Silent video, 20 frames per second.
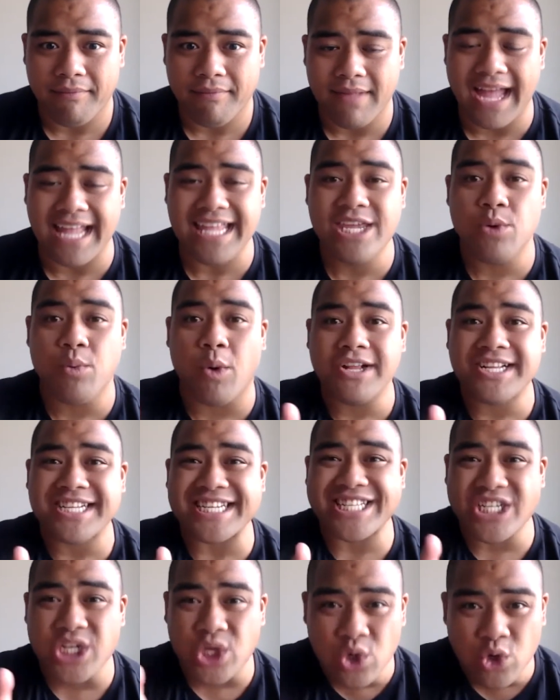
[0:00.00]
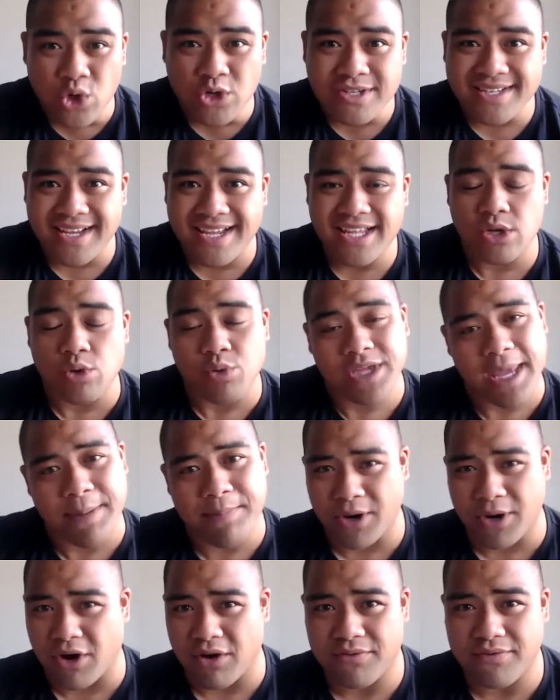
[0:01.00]
And you won't just lose it, you'll keep
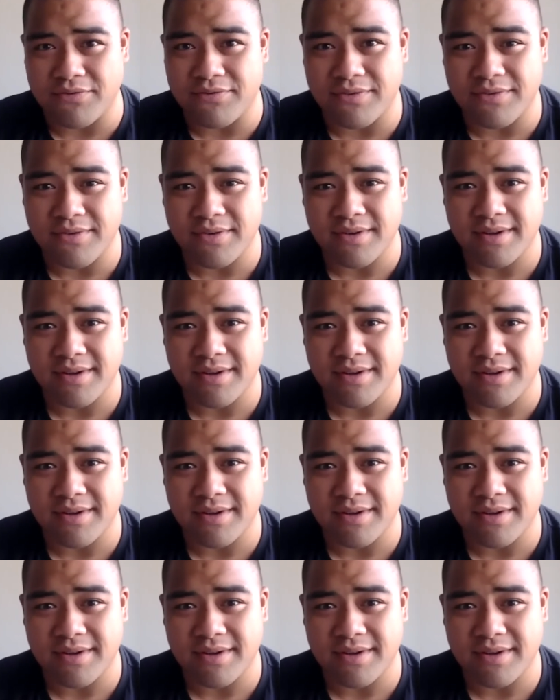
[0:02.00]
it off.